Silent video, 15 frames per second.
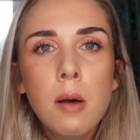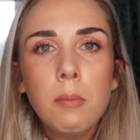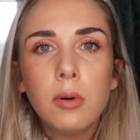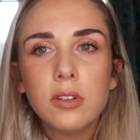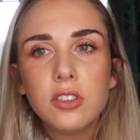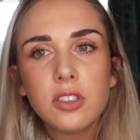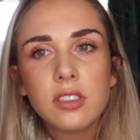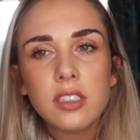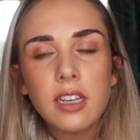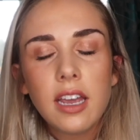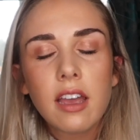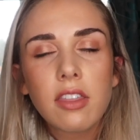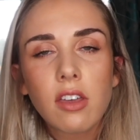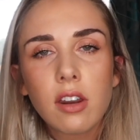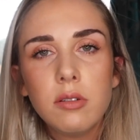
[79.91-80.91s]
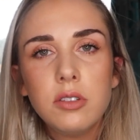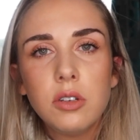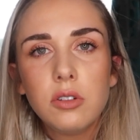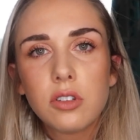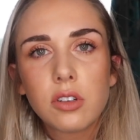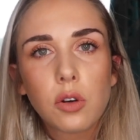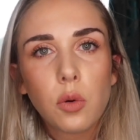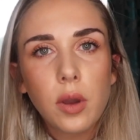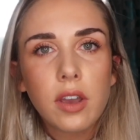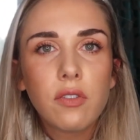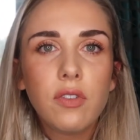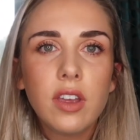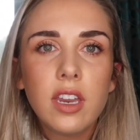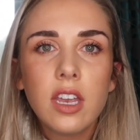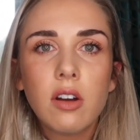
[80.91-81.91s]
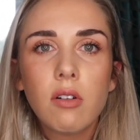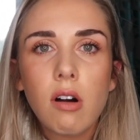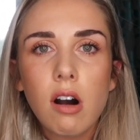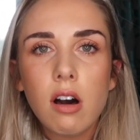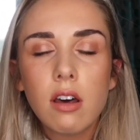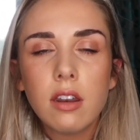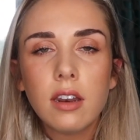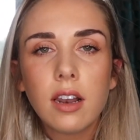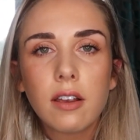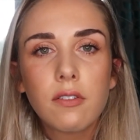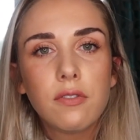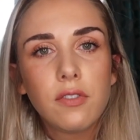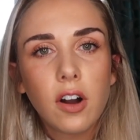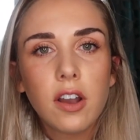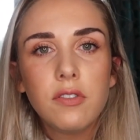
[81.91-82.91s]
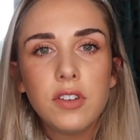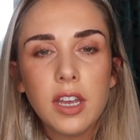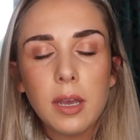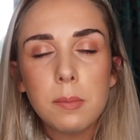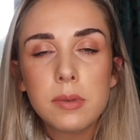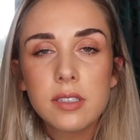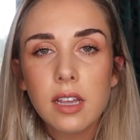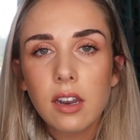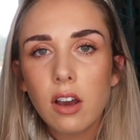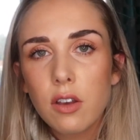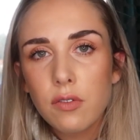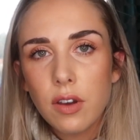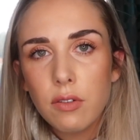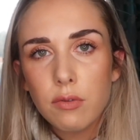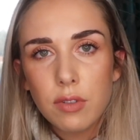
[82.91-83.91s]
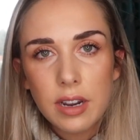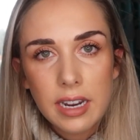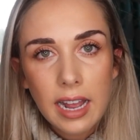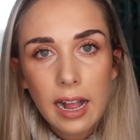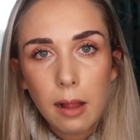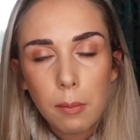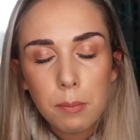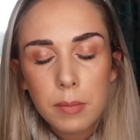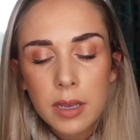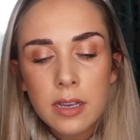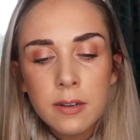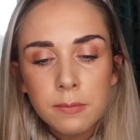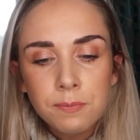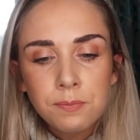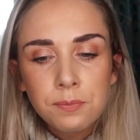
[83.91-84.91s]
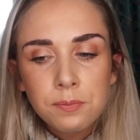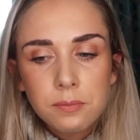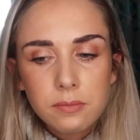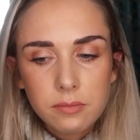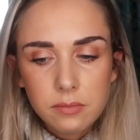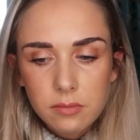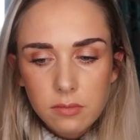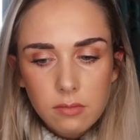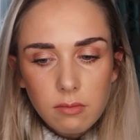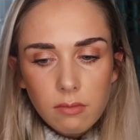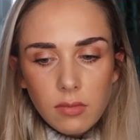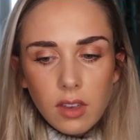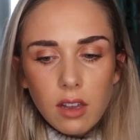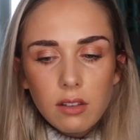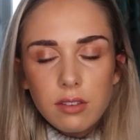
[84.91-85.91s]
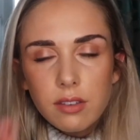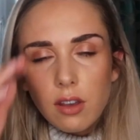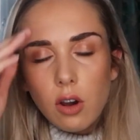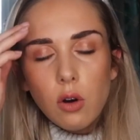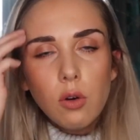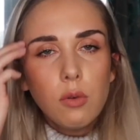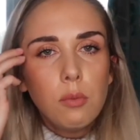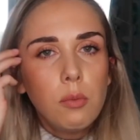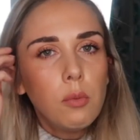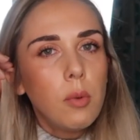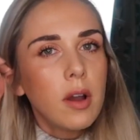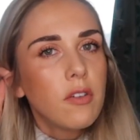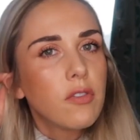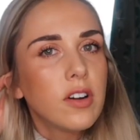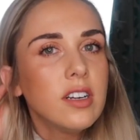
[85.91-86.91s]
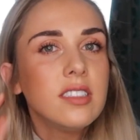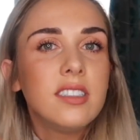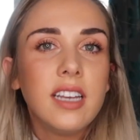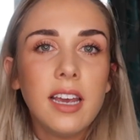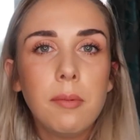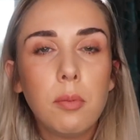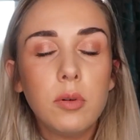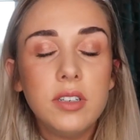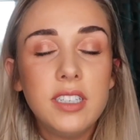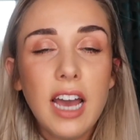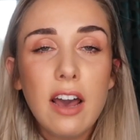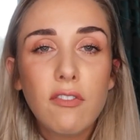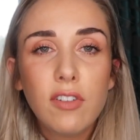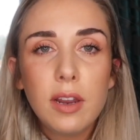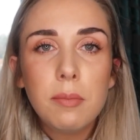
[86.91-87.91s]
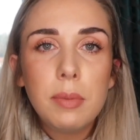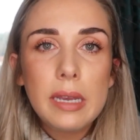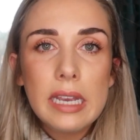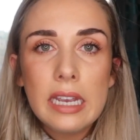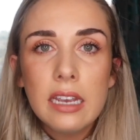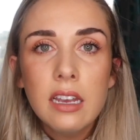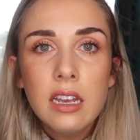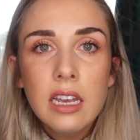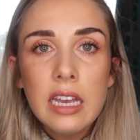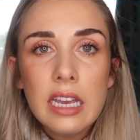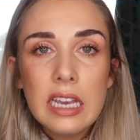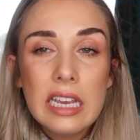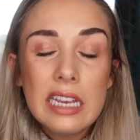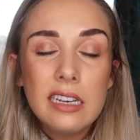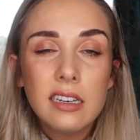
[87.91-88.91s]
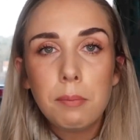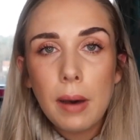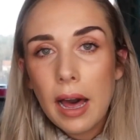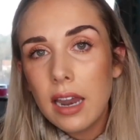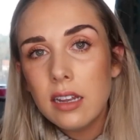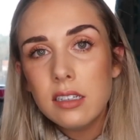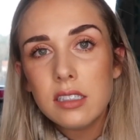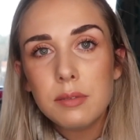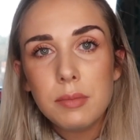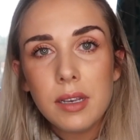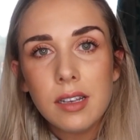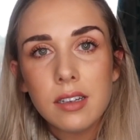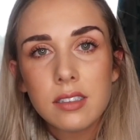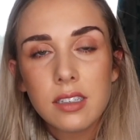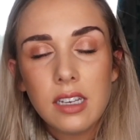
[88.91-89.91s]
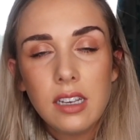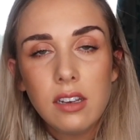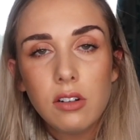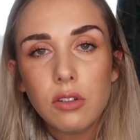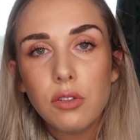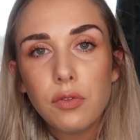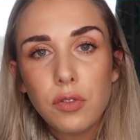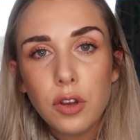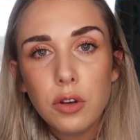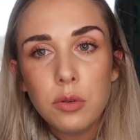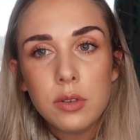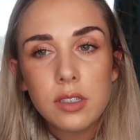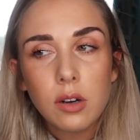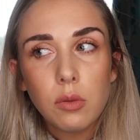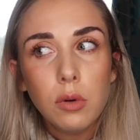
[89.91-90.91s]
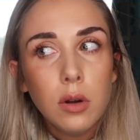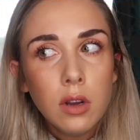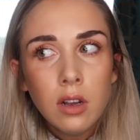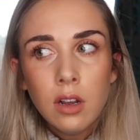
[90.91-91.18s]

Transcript: but just today I thought I would do just a quick video on like 5 tips that I found really helped me. So my first tip would definitely be eat balanced meals, eat good food. So